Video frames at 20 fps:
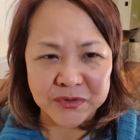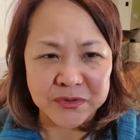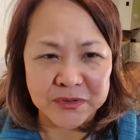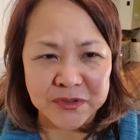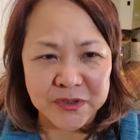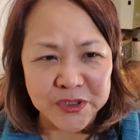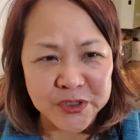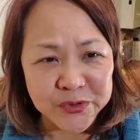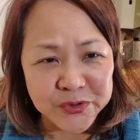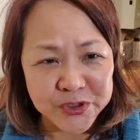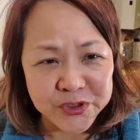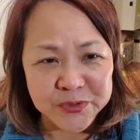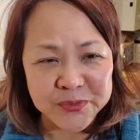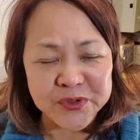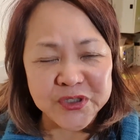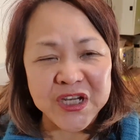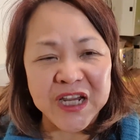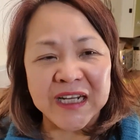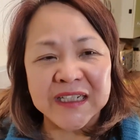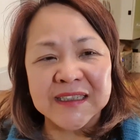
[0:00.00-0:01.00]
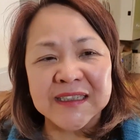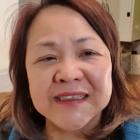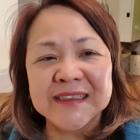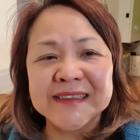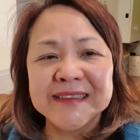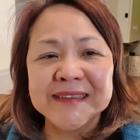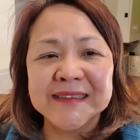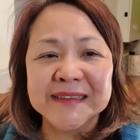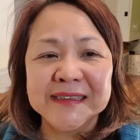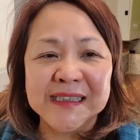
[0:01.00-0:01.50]
YouTube
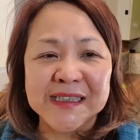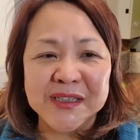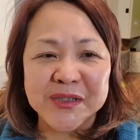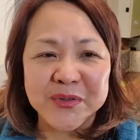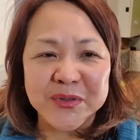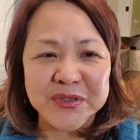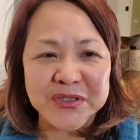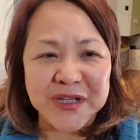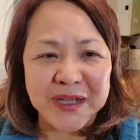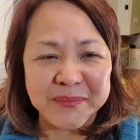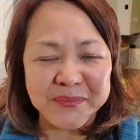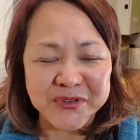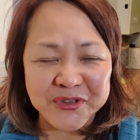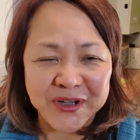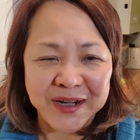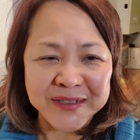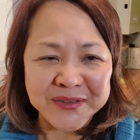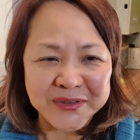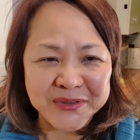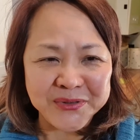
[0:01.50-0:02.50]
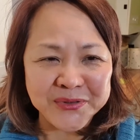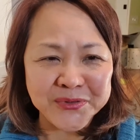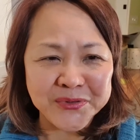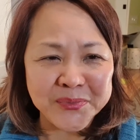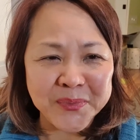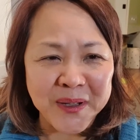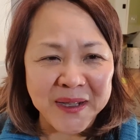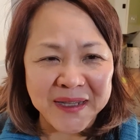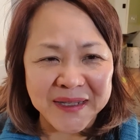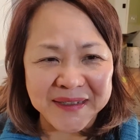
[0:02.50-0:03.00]
channel, which I'm trying to do
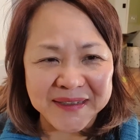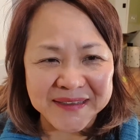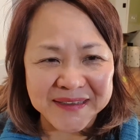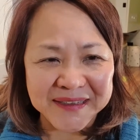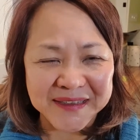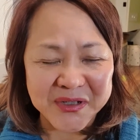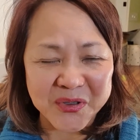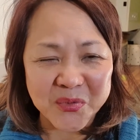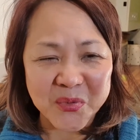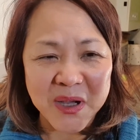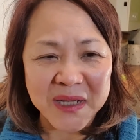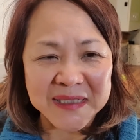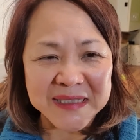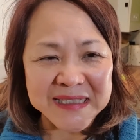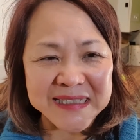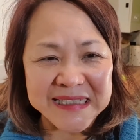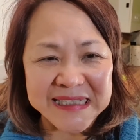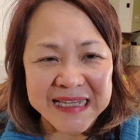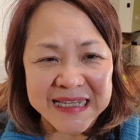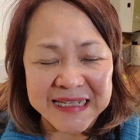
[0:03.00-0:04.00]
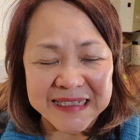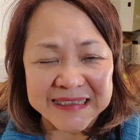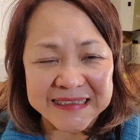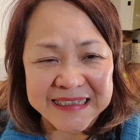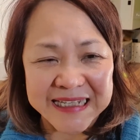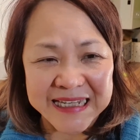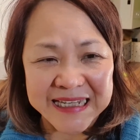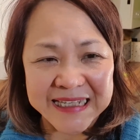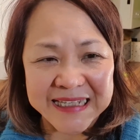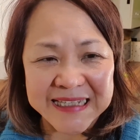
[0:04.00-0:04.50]
my once a
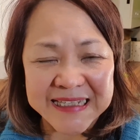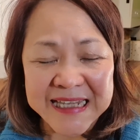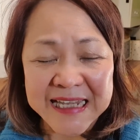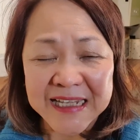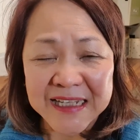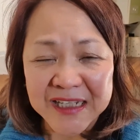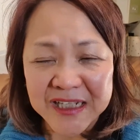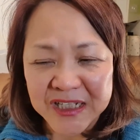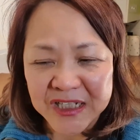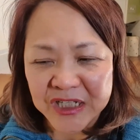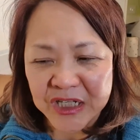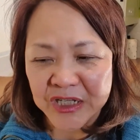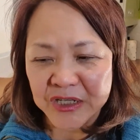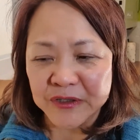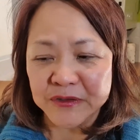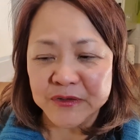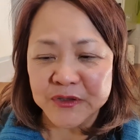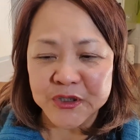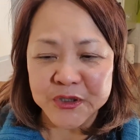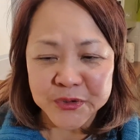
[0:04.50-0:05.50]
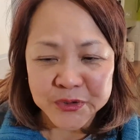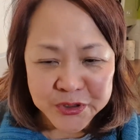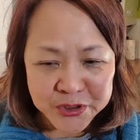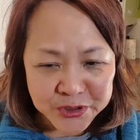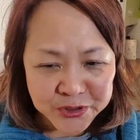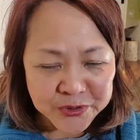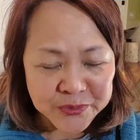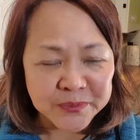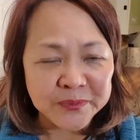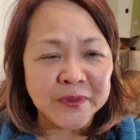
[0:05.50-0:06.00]
day
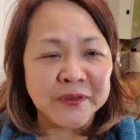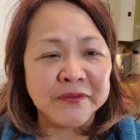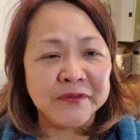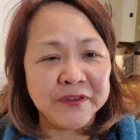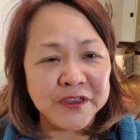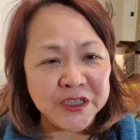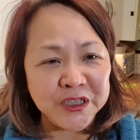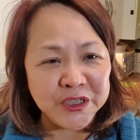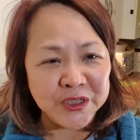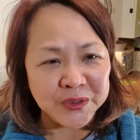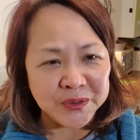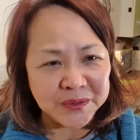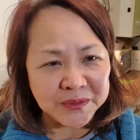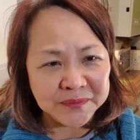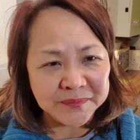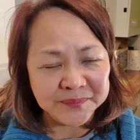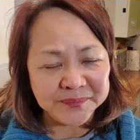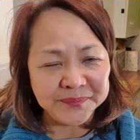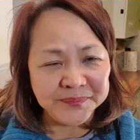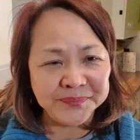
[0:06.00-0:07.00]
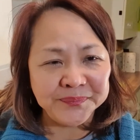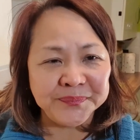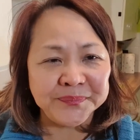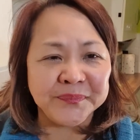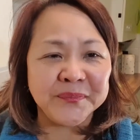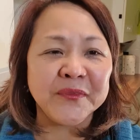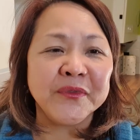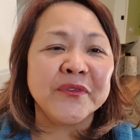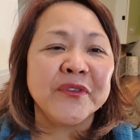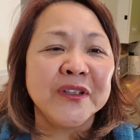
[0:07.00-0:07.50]
YouTube video
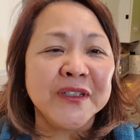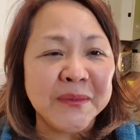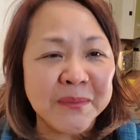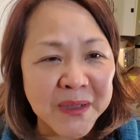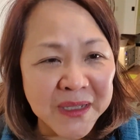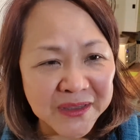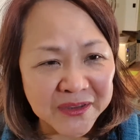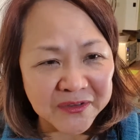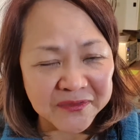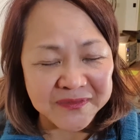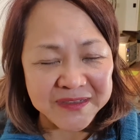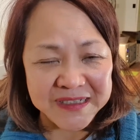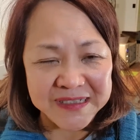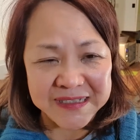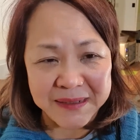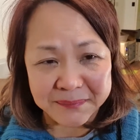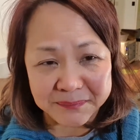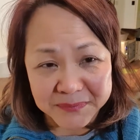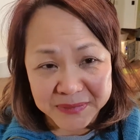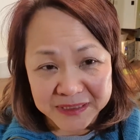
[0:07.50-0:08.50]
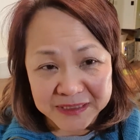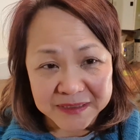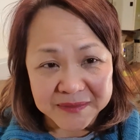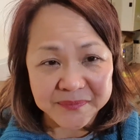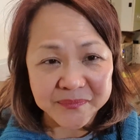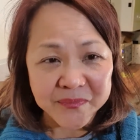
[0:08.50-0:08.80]
for the month of December.